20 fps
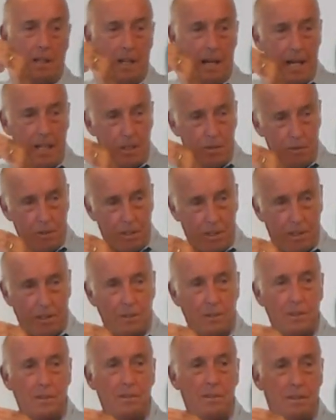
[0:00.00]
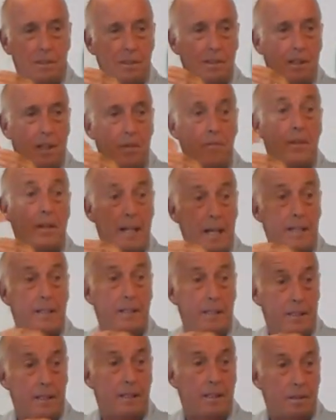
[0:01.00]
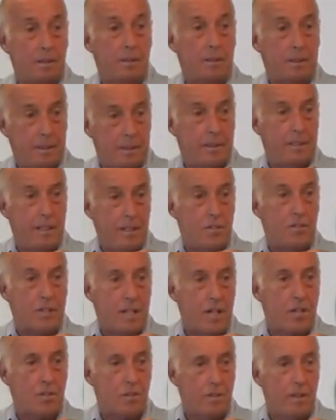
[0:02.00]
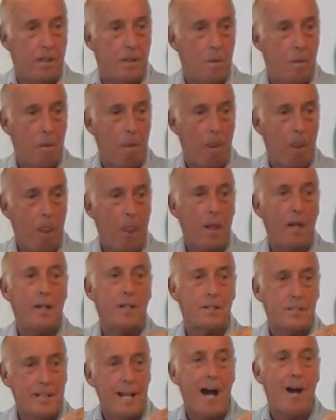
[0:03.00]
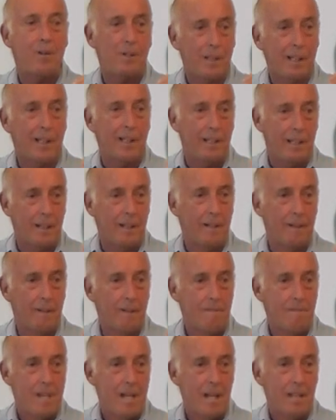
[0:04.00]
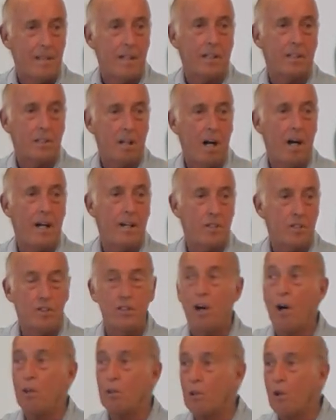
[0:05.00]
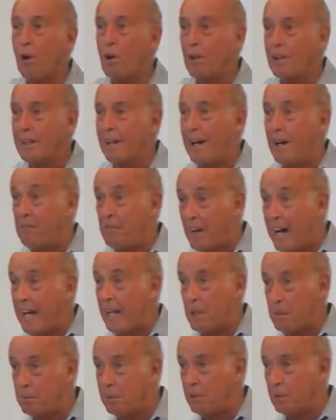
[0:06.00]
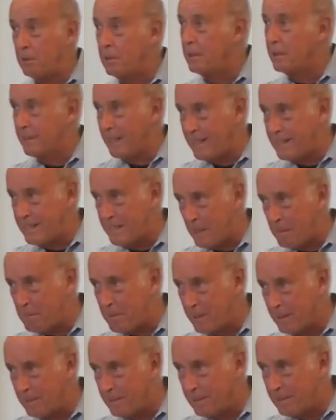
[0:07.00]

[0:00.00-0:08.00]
as a result of the 19th century, mm -hmm. it is now clear that God is no longer a viable concept.